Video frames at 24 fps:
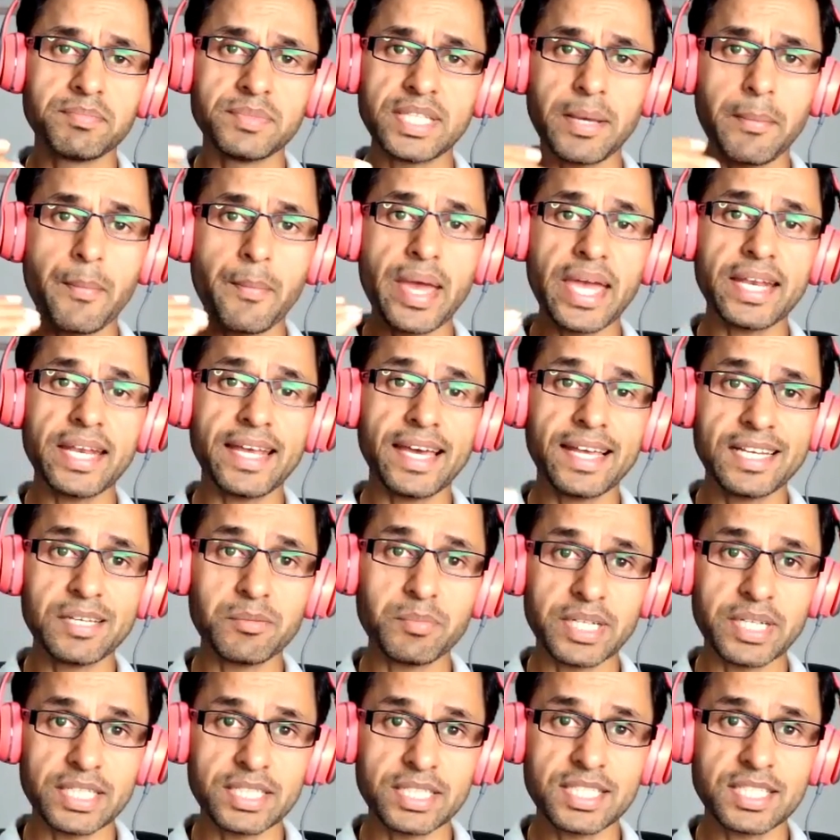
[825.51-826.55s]
main
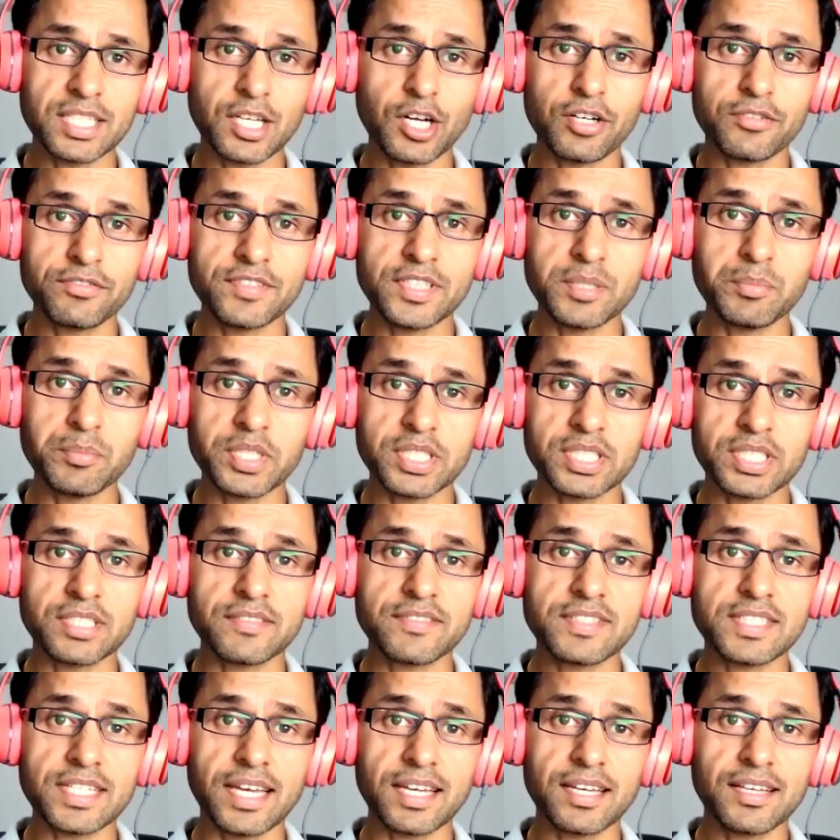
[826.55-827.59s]
elements of the positive
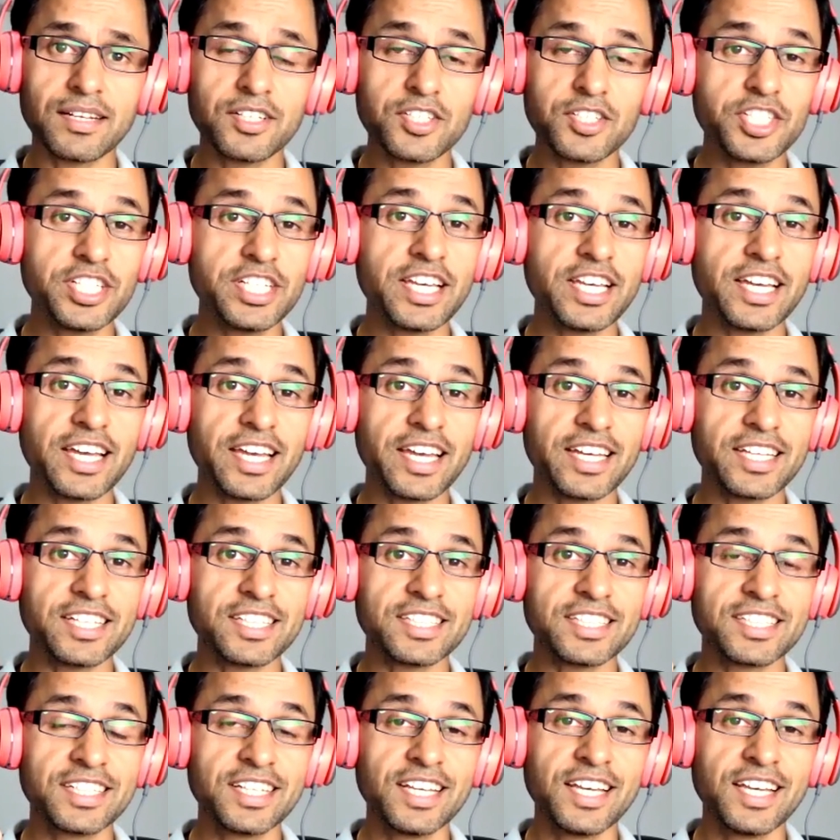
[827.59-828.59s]
psychology and